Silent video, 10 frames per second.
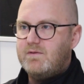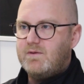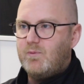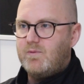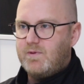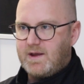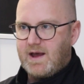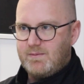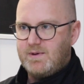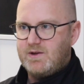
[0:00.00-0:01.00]
the
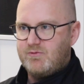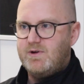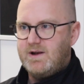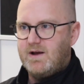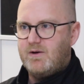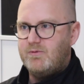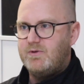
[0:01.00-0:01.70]
cabling is really old,